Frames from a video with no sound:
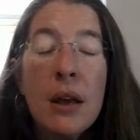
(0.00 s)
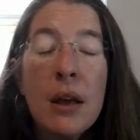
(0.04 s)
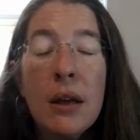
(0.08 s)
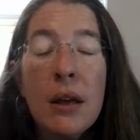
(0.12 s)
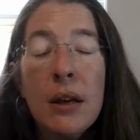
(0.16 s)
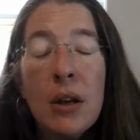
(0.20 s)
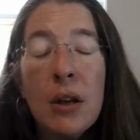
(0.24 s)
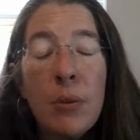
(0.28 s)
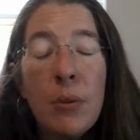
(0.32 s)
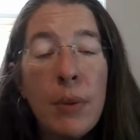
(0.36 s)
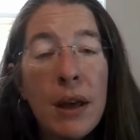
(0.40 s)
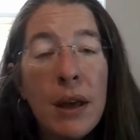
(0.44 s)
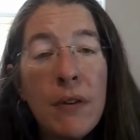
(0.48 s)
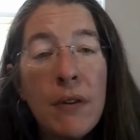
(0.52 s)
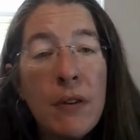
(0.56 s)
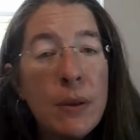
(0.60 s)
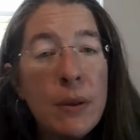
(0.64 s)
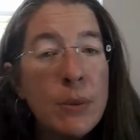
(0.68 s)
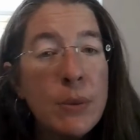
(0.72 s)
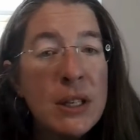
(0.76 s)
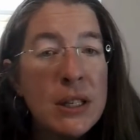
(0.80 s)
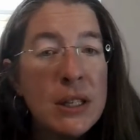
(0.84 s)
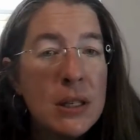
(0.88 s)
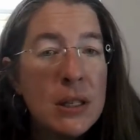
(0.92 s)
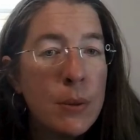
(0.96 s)
Now my
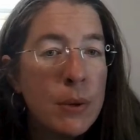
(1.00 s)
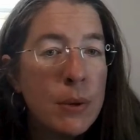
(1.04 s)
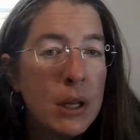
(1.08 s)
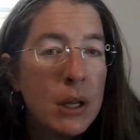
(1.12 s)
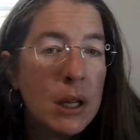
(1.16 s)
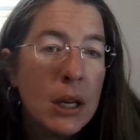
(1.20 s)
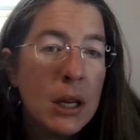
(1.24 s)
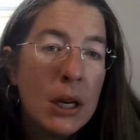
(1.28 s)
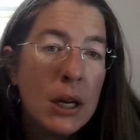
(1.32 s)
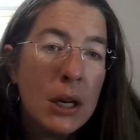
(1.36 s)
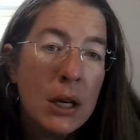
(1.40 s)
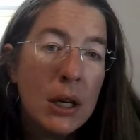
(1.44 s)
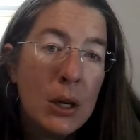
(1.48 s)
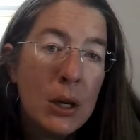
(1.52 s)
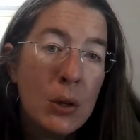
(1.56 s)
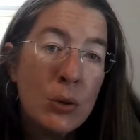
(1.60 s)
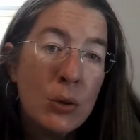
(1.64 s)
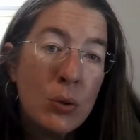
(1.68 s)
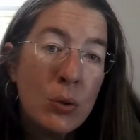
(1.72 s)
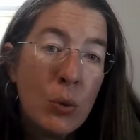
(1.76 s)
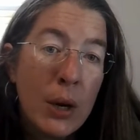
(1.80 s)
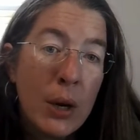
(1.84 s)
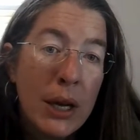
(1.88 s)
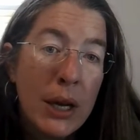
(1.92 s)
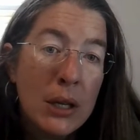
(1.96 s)
family's typically gonna use
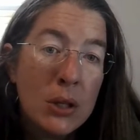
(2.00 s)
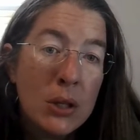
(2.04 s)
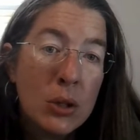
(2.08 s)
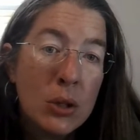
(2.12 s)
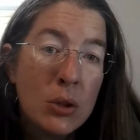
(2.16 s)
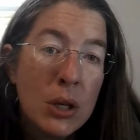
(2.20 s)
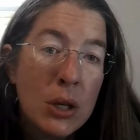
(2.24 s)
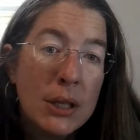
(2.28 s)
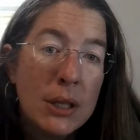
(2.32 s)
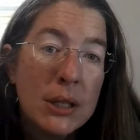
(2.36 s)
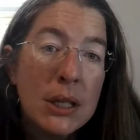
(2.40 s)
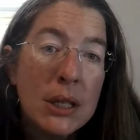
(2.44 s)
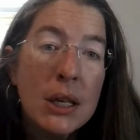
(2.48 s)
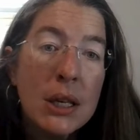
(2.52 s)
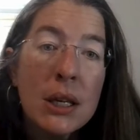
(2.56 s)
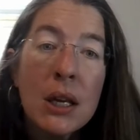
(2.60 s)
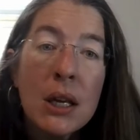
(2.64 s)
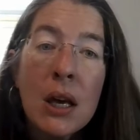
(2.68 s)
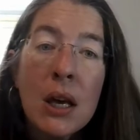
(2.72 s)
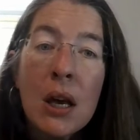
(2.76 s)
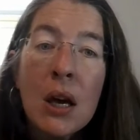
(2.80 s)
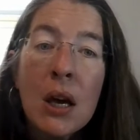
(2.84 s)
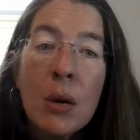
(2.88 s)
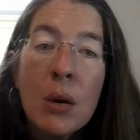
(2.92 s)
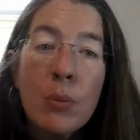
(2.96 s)
ranch dressing,
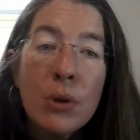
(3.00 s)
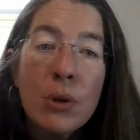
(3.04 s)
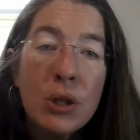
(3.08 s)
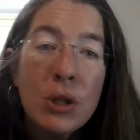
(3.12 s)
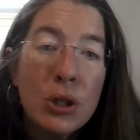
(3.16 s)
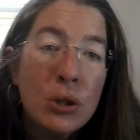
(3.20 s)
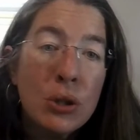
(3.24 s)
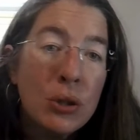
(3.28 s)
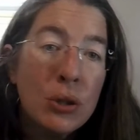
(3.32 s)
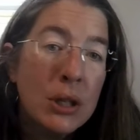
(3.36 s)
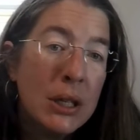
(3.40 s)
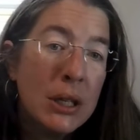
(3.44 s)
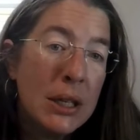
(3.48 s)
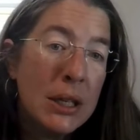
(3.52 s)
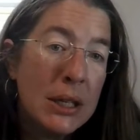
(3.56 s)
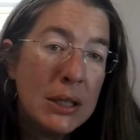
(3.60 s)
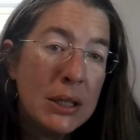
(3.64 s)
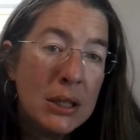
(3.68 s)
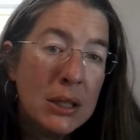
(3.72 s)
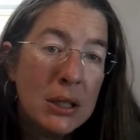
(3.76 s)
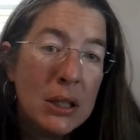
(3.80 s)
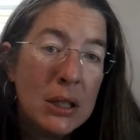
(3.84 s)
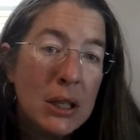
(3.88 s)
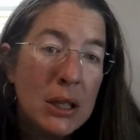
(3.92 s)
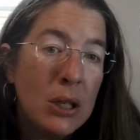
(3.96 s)
but you could
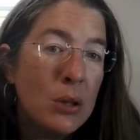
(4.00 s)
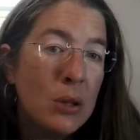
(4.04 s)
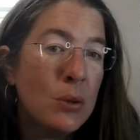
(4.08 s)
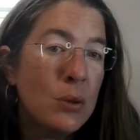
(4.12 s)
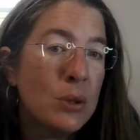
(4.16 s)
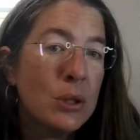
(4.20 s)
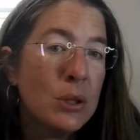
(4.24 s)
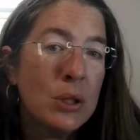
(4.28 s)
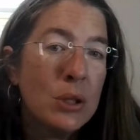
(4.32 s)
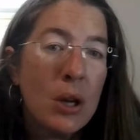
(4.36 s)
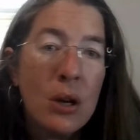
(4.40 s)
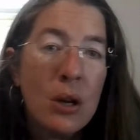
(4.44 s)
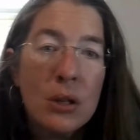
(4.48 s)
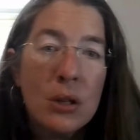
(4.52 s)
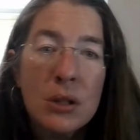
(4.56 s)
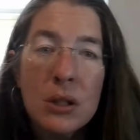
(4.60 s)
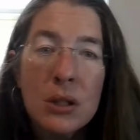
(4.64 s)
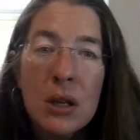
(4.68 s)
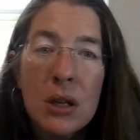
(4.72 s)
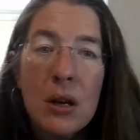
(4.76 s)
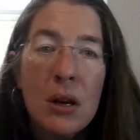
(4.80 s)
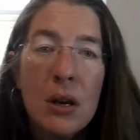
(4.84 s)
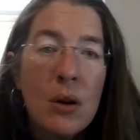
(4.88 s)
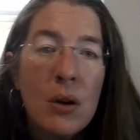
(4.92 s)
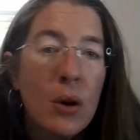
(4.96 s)
easily use
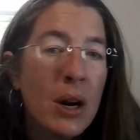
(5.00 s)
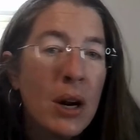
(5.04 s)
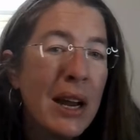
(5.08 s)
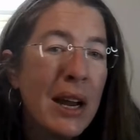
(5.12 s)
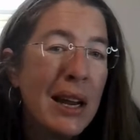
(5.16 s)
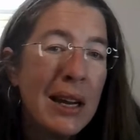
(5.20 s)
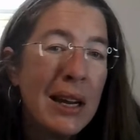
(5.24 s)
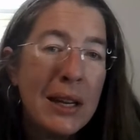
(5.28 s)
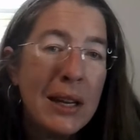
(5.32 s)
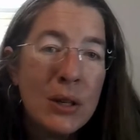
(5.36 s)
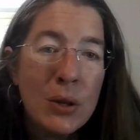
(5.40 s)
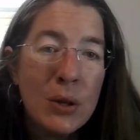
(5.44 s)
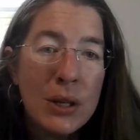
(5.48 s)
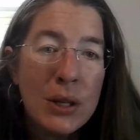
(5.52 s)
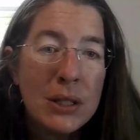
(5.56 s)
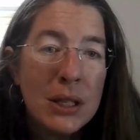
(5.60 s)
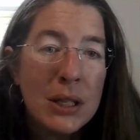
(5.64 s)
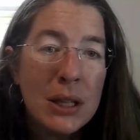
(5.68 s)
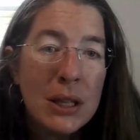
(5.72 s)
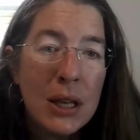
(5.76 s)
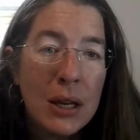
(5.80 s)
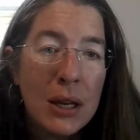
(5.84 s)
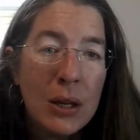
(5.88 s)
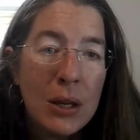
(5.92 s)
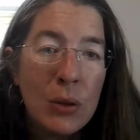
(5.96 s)
salsa or any dressing
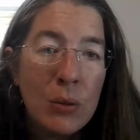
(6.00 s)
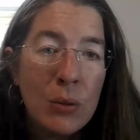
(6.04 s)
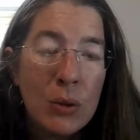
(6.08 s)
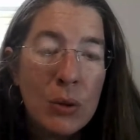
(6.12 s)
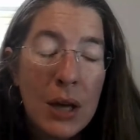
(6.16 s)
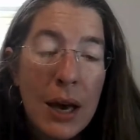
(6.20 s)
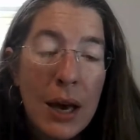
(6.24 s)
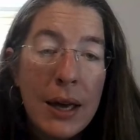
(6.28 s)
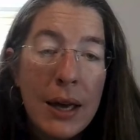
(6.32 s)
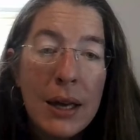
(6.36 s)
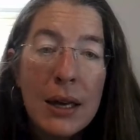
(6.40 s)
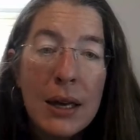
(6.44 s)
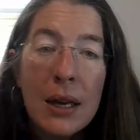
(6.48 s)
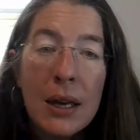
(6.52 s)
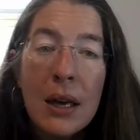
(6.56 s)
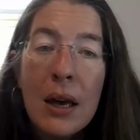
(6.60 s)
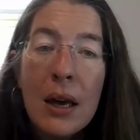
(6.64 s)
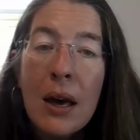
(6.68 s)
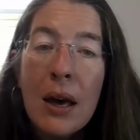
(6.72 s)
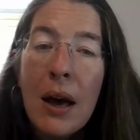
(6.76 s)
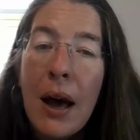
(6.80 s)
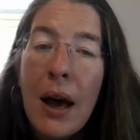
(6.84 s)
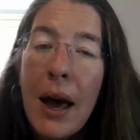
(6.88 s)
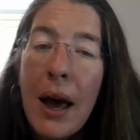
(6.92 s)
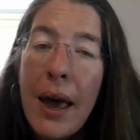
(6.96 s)
that you like.
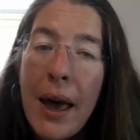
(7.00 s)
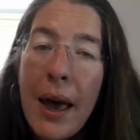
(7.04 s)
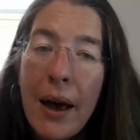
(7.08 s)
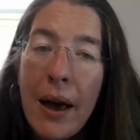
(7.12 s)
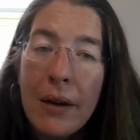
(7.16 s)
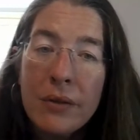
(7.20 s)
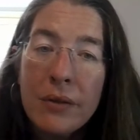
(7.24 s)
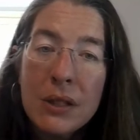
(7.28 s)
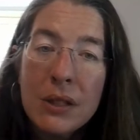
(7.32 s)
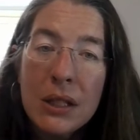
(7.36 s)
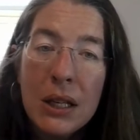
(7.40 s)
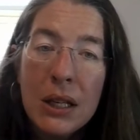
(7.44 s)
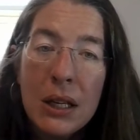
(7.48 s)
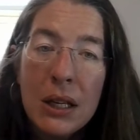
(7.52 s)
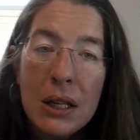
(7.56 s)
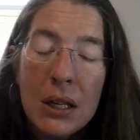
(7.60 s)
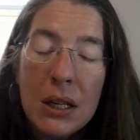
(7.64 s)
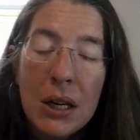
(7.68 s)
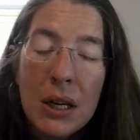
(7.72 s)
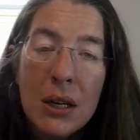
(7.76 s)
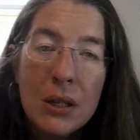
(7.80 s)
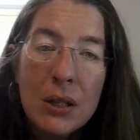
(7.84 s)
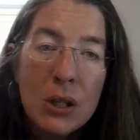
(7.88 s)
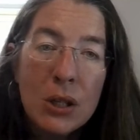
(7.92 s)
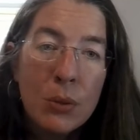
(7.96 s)
I have seen
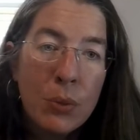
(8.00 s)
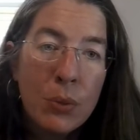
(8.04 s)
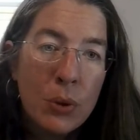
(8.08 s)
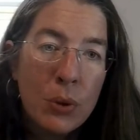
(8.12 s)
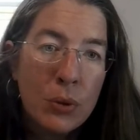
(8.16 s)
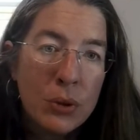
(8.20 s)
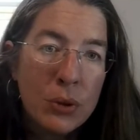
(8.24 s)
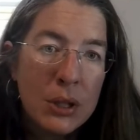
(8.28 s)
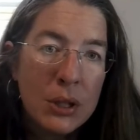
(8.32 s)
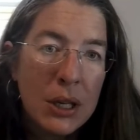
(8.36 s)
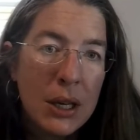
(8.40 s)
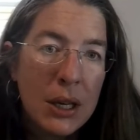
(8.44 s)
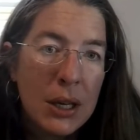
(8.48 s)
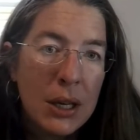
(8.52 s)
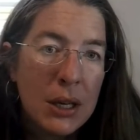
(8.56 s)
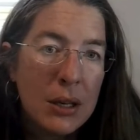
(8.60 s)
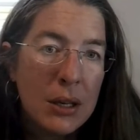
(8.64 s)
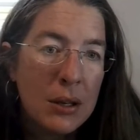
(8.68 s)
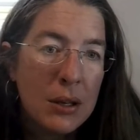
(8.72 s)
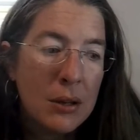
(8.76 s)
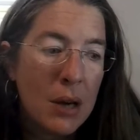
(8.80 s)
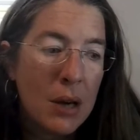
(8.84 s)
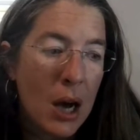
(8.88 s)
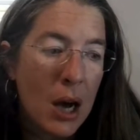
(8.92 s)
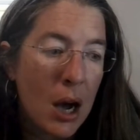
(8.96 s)
a
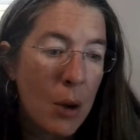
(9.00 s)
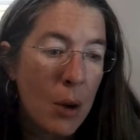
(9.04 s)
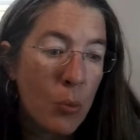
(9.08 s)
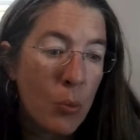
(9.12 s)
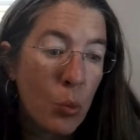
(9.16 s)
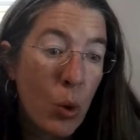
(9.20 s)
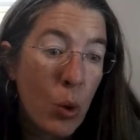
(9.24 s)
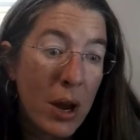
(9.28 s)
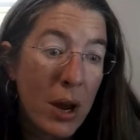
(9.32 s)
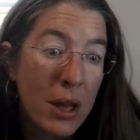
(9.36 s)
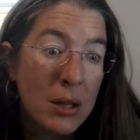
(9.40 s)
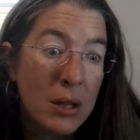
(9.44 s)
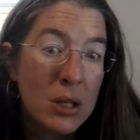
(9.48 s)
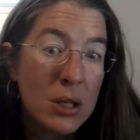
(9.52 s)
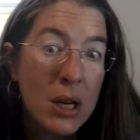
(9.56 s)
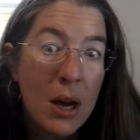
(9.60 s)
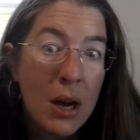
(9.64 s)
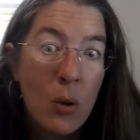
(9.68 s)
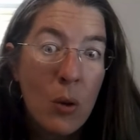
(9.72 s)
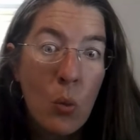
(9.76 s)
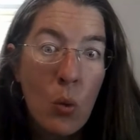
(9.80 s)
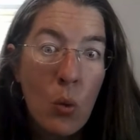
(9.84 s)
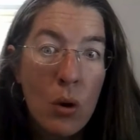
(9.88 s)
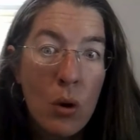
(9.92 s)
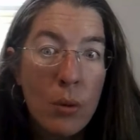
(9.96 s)
chipotle ranch
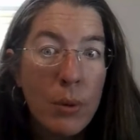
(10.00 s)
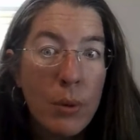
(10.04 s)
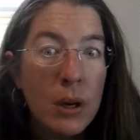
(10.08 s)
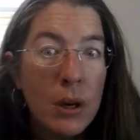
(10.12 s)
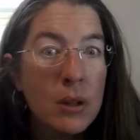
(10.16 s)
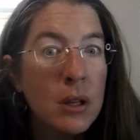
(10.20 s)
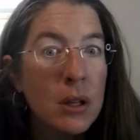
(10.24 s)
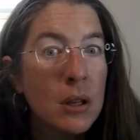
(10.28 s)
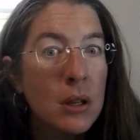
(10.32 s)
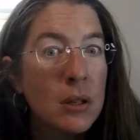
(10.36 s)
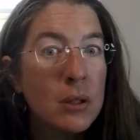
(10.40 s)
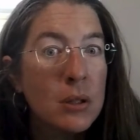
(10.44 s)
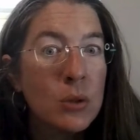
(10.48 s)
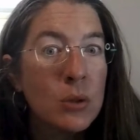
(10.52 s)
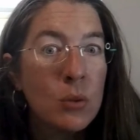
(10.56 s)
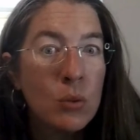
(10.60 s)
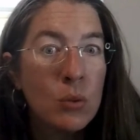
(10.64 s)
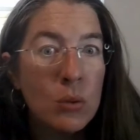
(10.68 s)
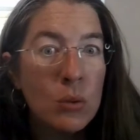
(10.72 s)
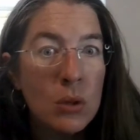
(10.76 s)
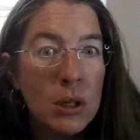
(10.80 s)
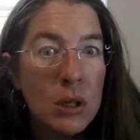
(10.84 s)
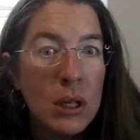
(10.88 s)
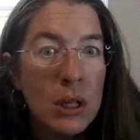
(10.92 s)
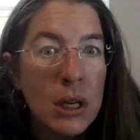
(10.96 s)
at Walmart that looks
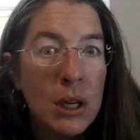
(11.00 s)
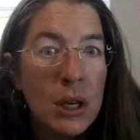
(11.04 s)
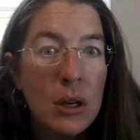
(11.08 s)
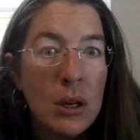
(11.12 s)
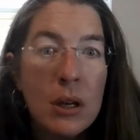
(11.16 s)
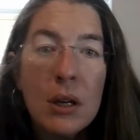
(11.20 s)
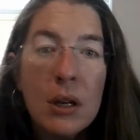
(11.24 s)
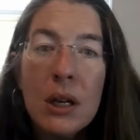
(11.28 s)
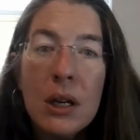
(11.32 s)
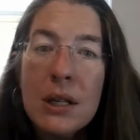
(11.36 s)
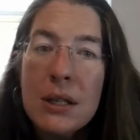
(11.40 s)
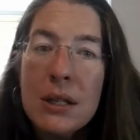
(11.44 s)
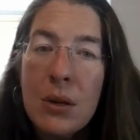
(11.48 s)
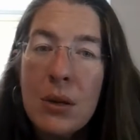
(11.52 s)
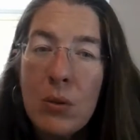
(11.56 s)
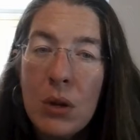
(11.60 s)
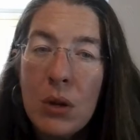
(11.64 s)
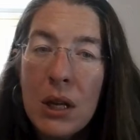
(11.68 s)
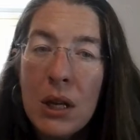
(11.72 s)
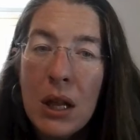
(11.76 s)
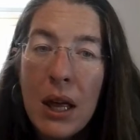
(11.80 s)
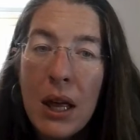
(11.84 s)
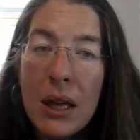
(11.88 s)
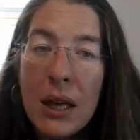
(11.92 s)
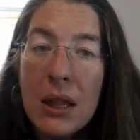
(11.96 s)
really good because I
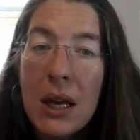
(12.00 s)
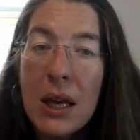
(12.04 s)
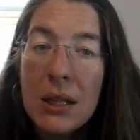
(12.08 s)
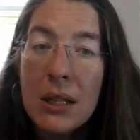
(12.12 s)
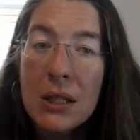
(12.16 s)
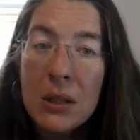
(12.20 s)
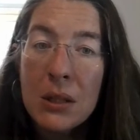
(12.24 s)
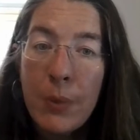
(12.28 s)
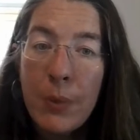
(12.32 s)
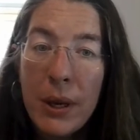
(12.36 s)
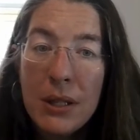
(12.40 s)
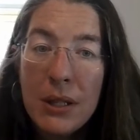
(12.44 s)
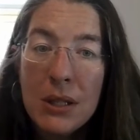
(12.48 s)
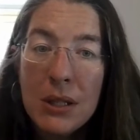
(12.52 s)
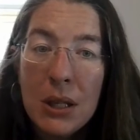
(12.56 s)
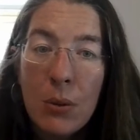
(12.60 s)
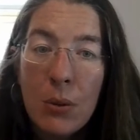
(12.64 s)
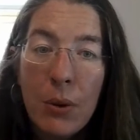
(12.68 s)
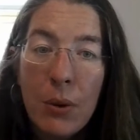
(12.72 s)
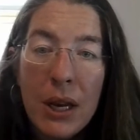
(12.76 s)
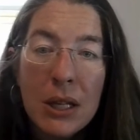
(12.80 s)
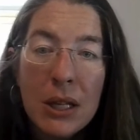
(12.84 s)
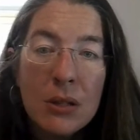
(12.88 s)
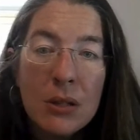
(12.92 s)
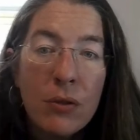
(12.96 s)
really like that spicy
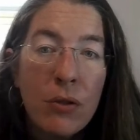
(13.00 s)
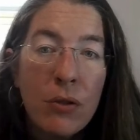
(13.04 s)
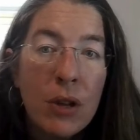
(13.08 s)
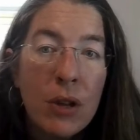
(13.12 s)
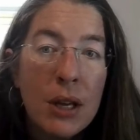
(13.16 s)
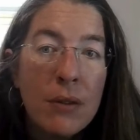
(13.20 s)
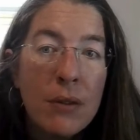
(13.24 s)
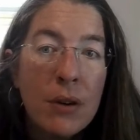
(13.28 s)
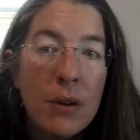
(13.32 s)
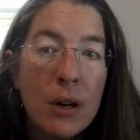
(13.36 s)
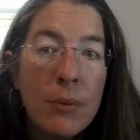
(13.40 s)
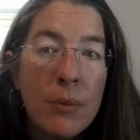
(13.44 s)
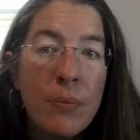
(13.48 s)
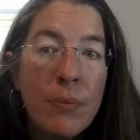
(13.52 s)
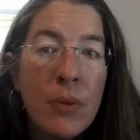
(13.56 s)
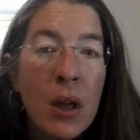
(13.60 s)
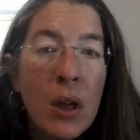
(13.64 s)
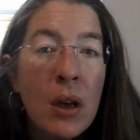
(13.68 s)
ranch flavor.